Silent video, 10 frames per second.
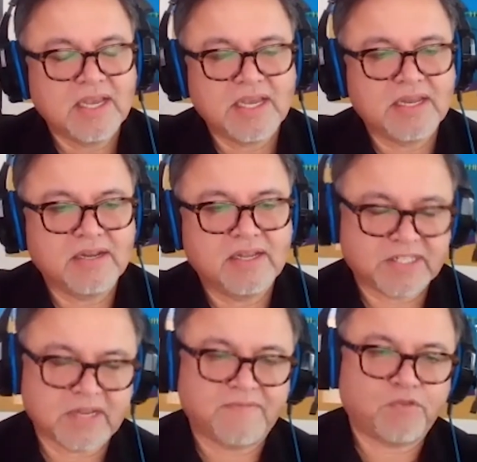
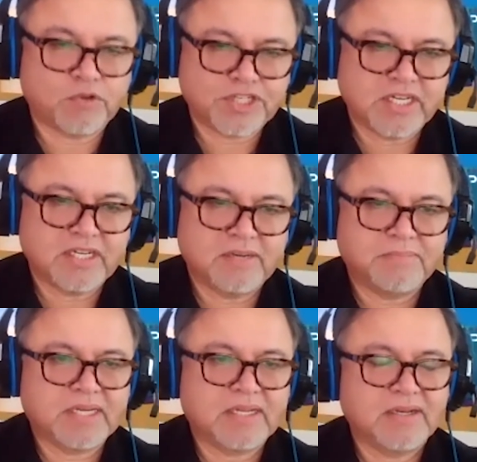it's unfortunate,
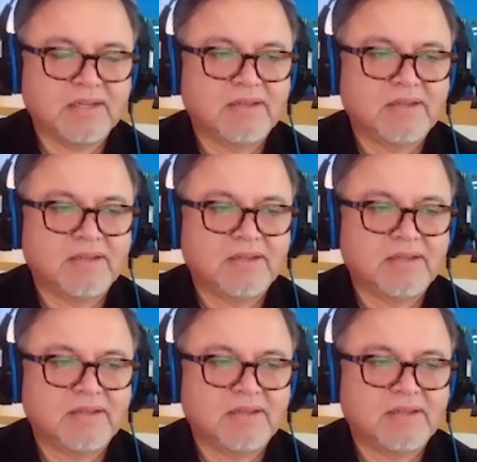but